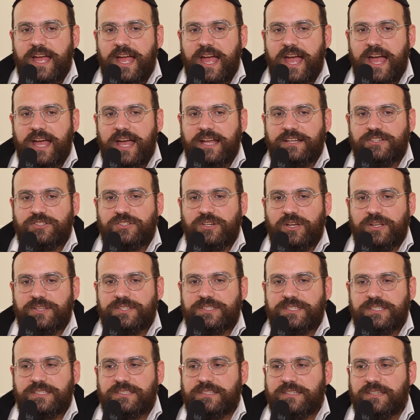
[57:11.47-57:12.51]
And
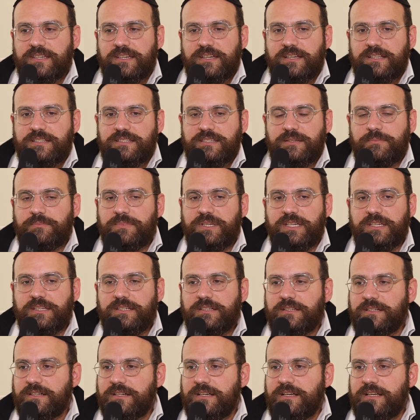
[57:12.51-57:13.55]
just, to
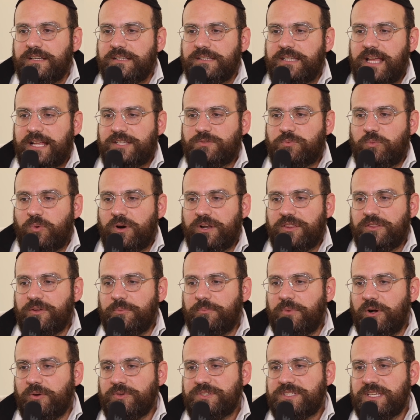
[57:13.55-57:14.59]
me, that's one of the
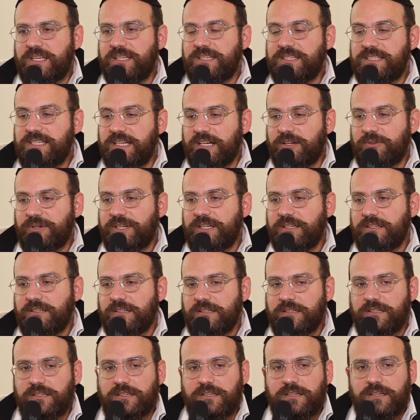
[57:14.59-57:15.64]
most endearing,
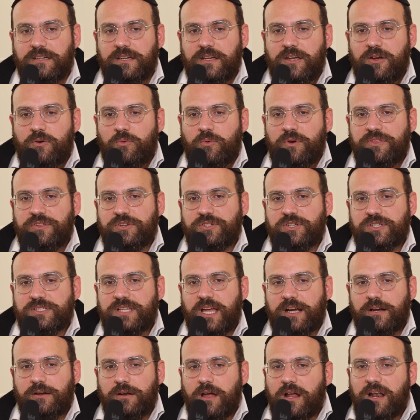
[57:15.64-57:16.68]
where they're just
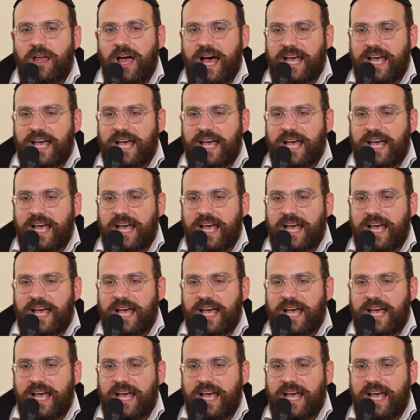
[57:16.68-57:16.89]
like, and they're